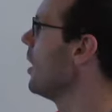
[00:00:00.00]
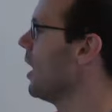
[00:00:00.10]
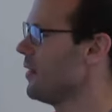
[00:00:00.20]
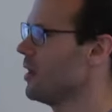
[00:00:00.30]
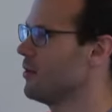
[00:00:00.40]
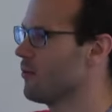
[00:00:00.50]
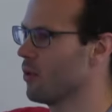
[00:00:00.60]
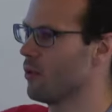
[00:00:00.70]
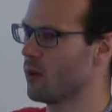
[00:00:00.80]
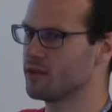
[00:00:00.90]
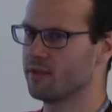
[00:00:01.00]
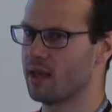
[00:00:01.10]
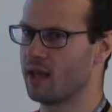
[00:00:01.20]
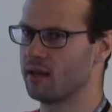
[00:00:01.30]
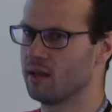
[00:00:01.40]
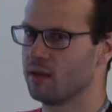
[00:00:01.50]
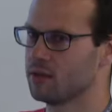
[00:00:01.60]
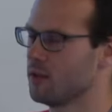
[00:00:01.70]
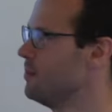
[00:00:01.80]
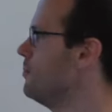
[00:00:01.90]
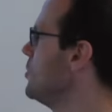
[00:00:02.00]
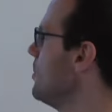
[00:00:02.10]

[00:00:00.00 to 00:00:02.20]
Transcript: and then defer the rest of that to, to